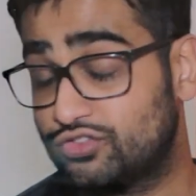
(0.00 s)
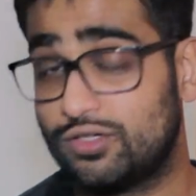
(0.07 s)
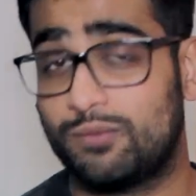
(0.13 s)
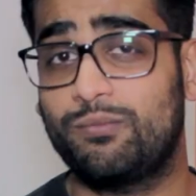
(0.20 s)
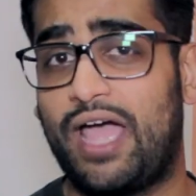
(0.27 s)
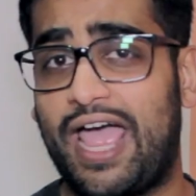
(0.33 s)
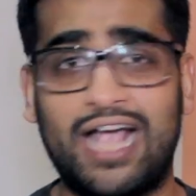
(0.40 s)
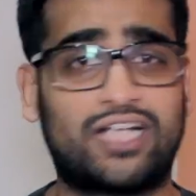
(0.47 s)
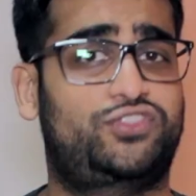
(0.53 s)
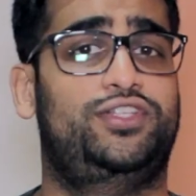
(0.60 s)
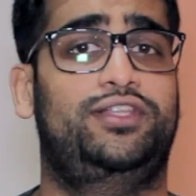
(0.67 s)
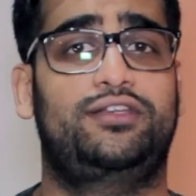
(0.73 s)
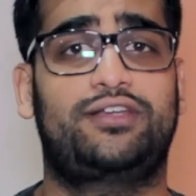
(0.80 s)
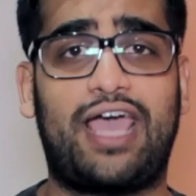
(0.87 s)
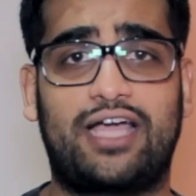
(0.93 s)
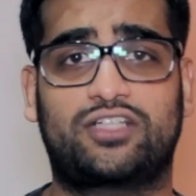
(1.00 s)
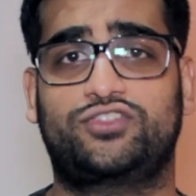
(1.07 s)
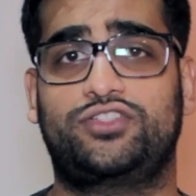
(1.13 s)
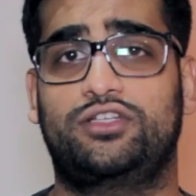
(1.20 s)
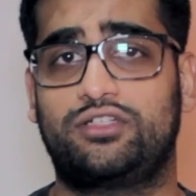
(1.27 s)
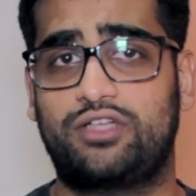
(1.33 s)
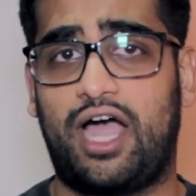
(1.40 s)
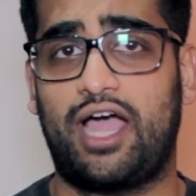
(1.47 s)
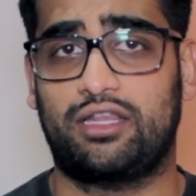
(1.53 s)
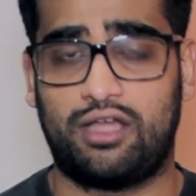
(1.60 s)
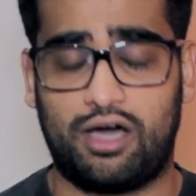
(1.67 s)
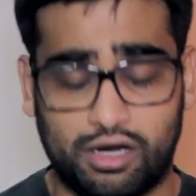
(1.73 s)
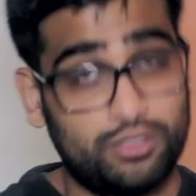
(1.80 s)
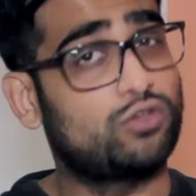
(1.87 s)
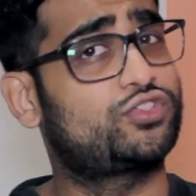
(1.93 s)
Some excellent, excellent
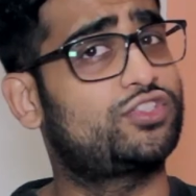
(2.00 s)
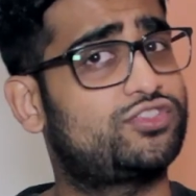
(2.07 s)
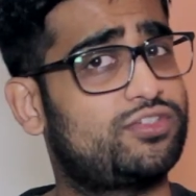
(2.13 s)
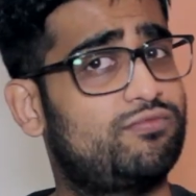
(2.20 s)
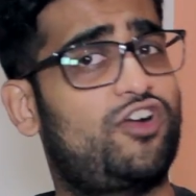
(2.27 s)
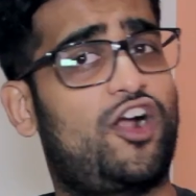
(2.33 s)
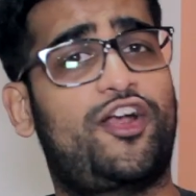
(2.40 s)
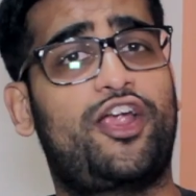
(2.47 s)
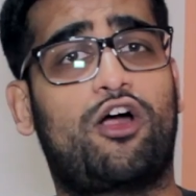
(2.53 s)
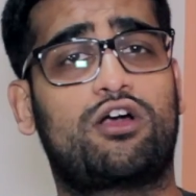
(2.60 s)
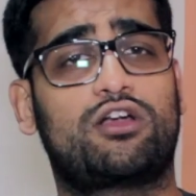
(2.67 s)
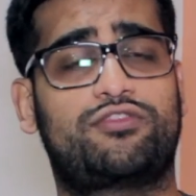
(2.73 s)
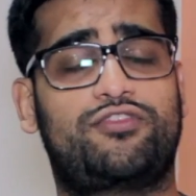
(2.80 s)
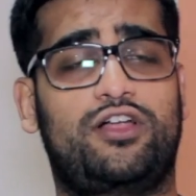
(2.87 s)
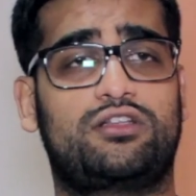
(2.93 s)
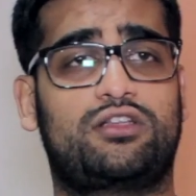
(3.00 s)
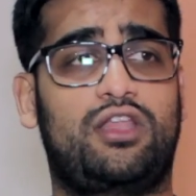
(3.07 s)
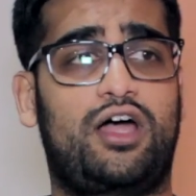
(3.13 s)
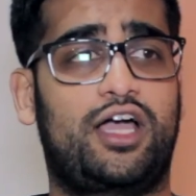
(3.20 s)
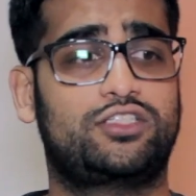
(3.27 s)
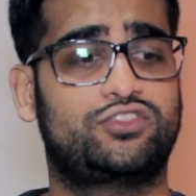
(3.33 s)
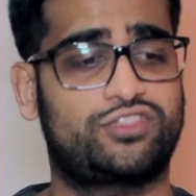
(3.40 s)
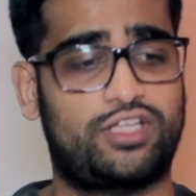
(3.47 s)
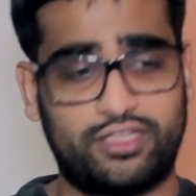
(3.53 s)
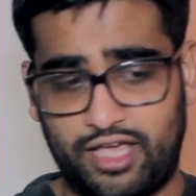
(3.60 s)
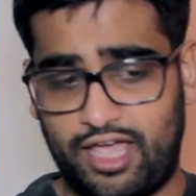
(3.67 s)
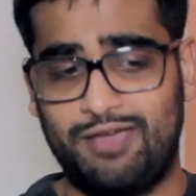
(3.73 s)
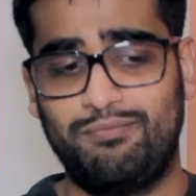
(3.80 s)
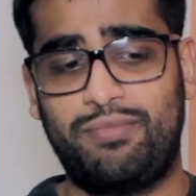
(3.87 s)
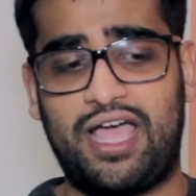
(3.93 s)
dialogue. Those are some very heartfelt lines, and
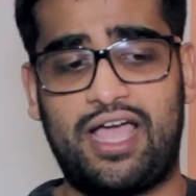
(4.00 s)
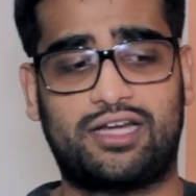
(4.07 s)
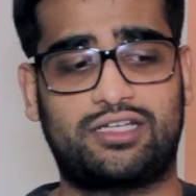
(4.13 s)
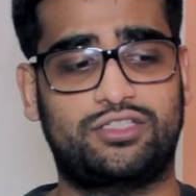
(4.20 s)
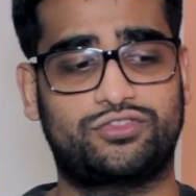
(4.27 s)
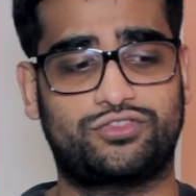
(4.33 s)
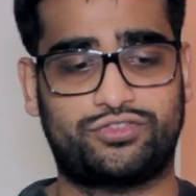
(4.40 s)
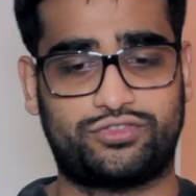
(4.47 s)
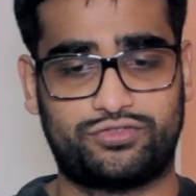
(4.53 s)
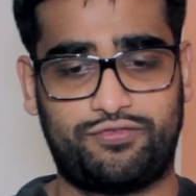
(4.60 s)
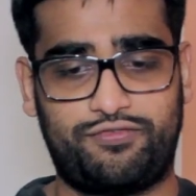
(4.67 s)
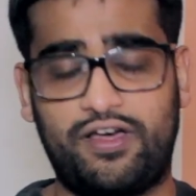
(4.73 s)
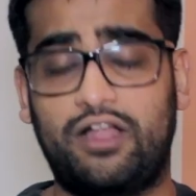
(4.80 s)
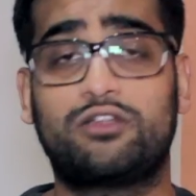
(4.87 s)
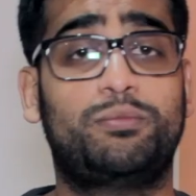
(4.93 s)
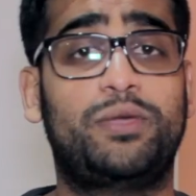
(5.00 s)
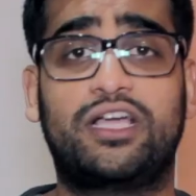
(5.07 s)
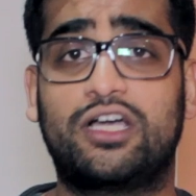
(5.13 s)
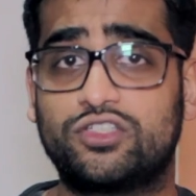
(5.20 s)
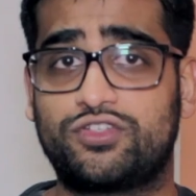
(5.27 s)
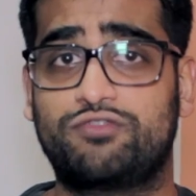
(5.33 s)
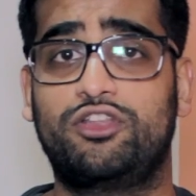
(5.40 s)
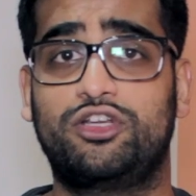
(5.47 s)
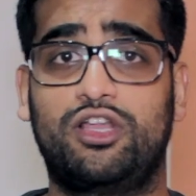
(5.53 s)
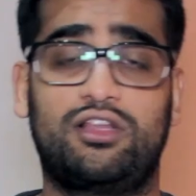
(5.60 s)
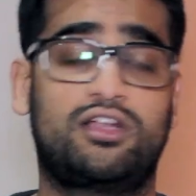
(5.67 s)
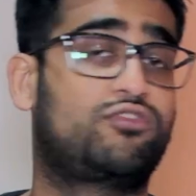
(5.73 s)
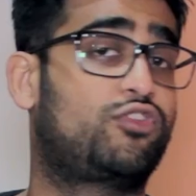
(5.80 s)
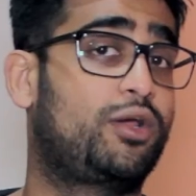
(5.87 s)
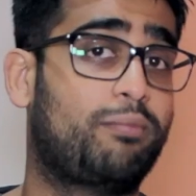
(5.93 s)
the impact is felt because of the
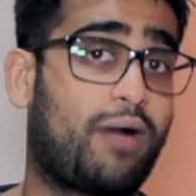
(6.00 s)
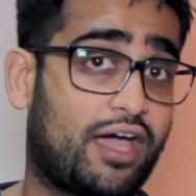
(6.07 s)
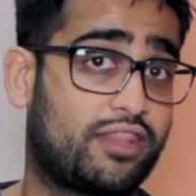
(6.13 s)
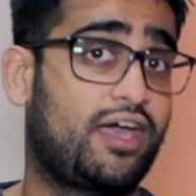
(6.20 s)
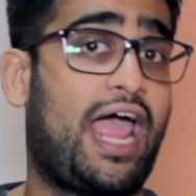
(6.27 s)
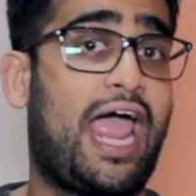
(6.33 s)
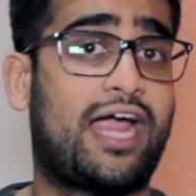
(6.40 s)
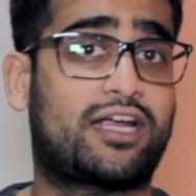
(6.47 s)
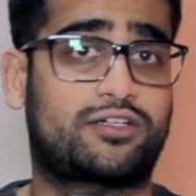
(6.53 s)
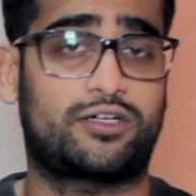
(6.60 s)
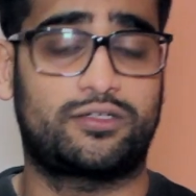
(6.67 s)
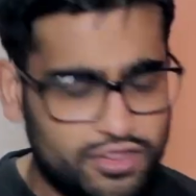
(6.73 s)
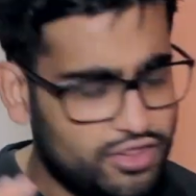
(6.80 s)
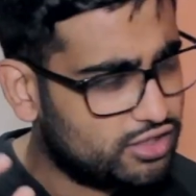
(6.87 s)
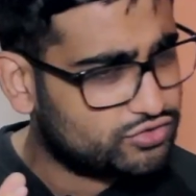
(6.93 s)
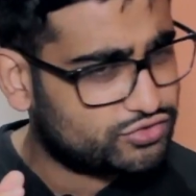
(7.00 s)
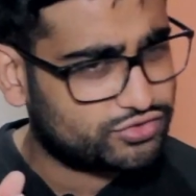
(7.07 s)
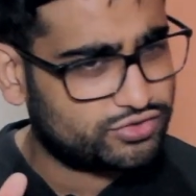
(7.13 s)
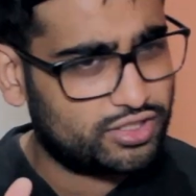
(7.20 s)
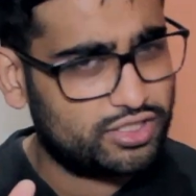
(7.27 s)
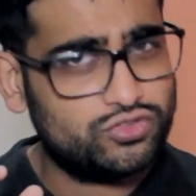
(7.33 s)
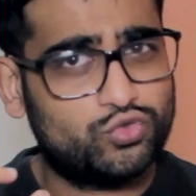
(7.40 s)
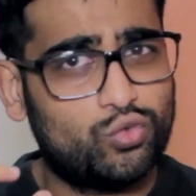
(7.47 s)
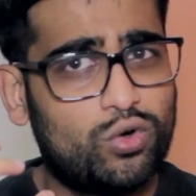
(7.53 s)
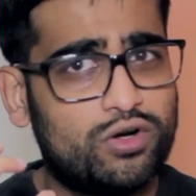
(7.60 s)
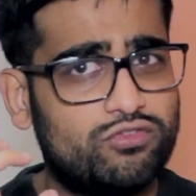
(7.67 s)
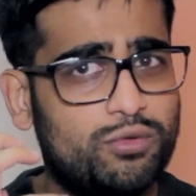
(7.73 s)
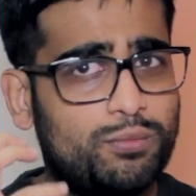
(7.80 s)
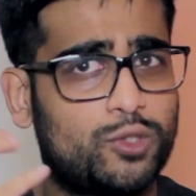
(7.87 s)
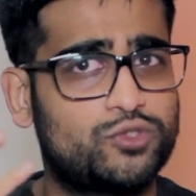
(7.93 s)
delivery by the actor. This is one
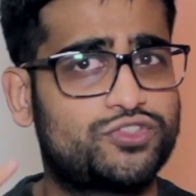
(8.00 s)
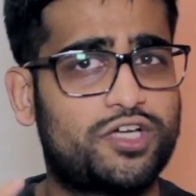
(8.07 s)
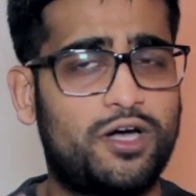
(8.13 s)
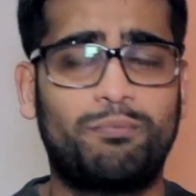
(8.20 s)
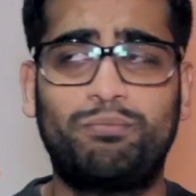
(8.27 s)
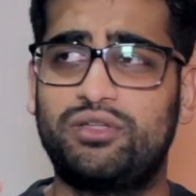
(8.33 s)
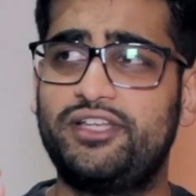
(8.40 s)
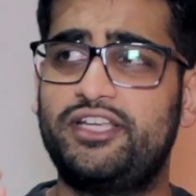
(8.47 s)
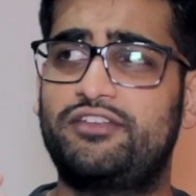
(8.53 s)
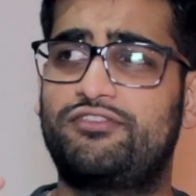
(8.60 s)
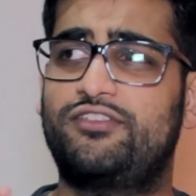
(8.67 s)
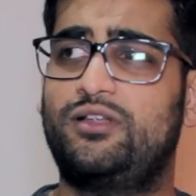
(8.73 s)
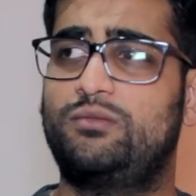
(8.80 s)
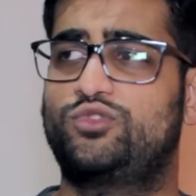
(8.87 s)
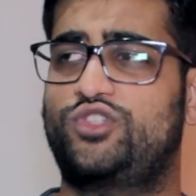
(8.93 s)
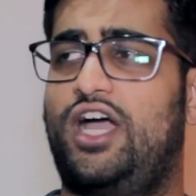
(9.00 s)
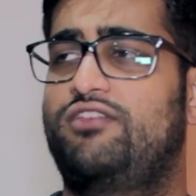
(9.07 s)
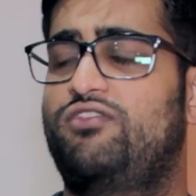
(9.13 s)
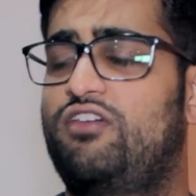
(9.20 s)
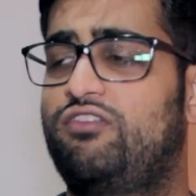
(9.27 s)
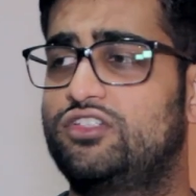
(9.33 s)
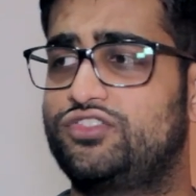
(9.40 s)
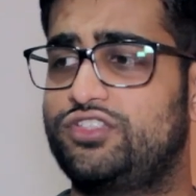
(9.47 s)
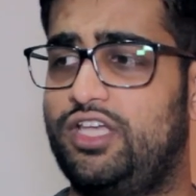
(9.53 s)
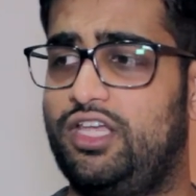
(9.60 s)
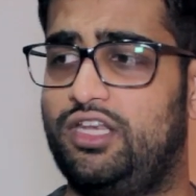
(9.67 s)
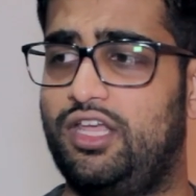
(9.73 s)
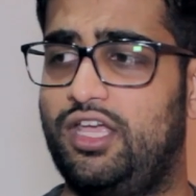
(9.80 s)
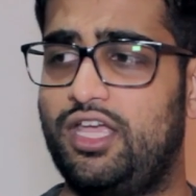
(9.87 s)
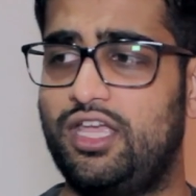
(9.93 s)
of the most complete films I've ever
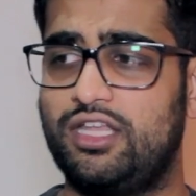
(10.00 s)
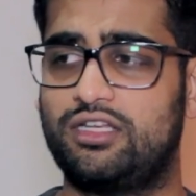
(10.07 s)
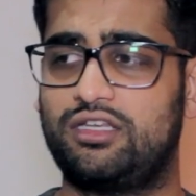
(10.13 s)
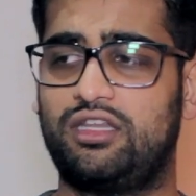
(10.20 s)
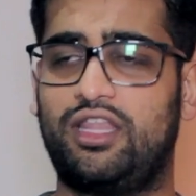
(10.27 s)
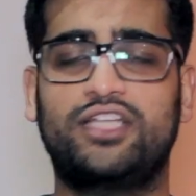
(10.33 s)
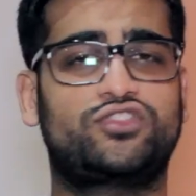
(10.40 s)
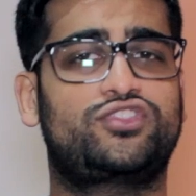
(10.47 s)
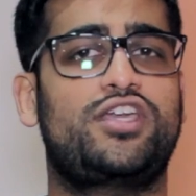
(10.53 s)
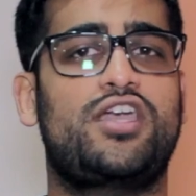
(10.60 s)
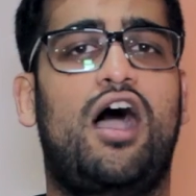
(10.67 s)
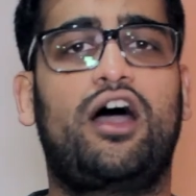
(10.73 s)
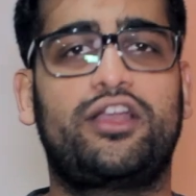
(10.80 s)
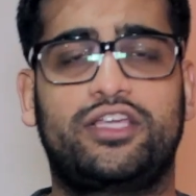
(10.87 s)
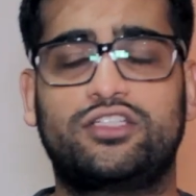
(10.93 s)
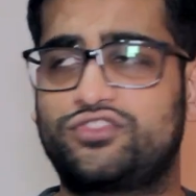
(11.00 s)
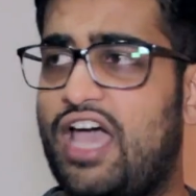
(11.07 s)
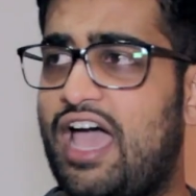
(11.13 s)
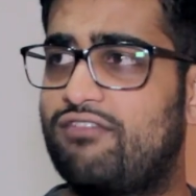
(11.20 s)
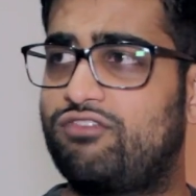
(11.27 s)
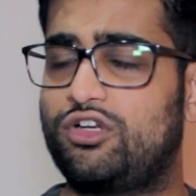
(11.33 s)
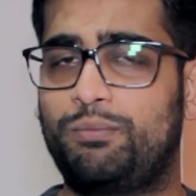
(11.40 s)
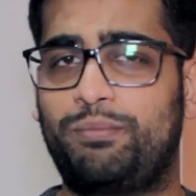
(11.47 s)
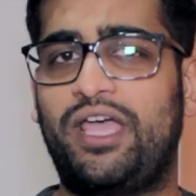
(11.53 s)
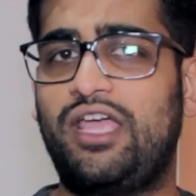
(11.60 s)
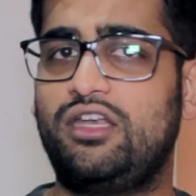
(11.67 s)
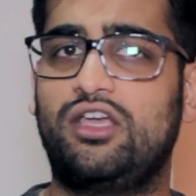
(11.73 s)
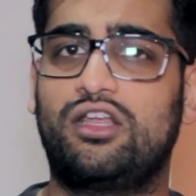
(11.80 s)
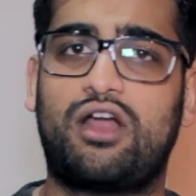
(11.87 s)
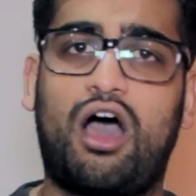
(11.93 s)
seen. It lets the audience have an
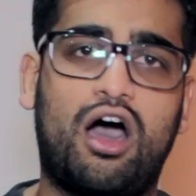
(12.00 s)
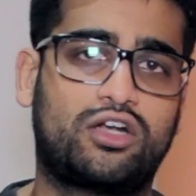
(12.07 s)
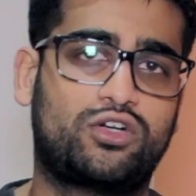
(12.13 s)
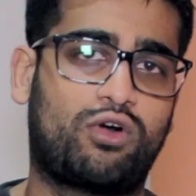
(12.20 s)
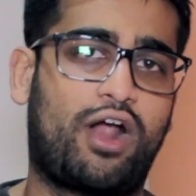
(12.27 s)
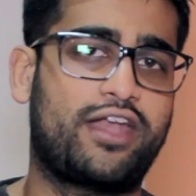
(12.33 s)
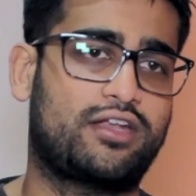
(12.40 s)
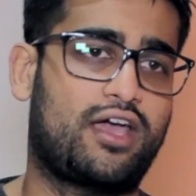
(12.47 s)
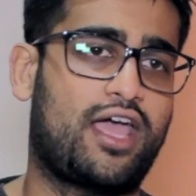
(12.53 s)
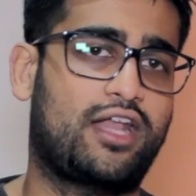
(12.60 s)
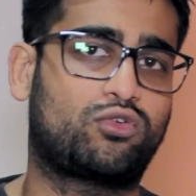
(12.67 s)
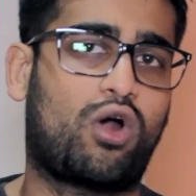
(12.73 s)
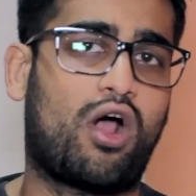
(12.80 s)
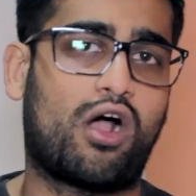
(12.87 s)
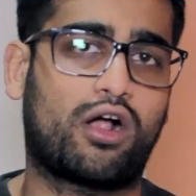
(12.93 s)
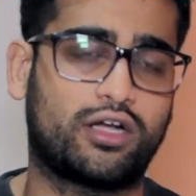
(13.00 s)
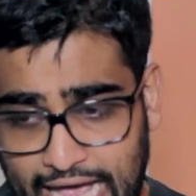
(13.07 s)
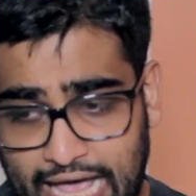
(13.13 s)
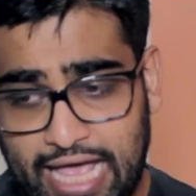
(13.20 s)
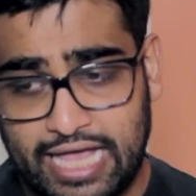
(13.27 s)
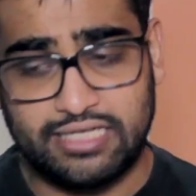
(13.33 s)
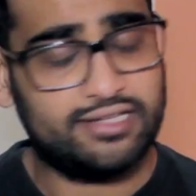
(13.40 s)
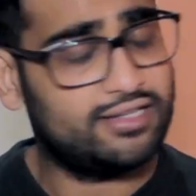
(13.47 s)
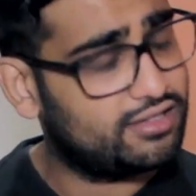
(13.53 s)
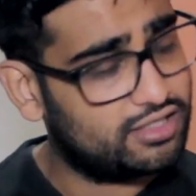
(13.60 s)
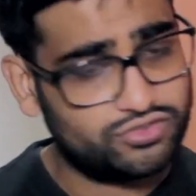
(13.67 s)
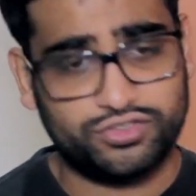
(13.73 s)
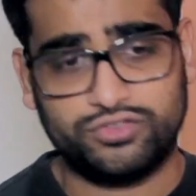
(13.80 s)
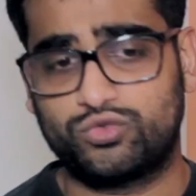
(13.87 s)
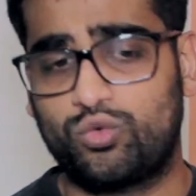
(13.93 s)
opinion on right and wrong. And
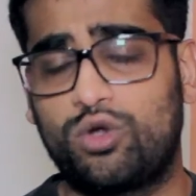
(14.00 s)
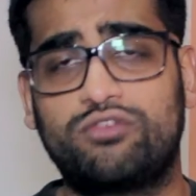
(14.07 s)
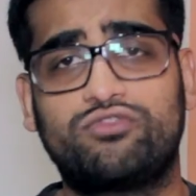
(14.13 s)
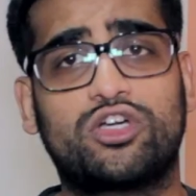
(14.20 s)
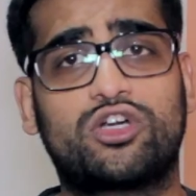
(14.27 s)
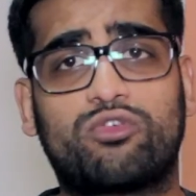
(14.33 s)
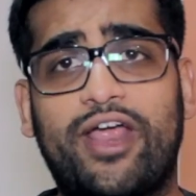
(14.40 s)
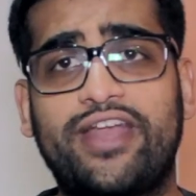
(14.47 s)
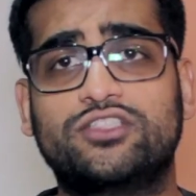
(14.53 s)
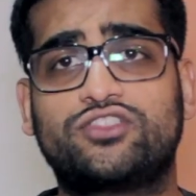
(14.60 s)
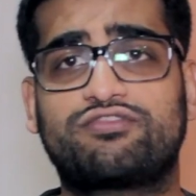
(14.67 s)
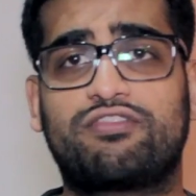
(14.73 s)
this is one of the greatest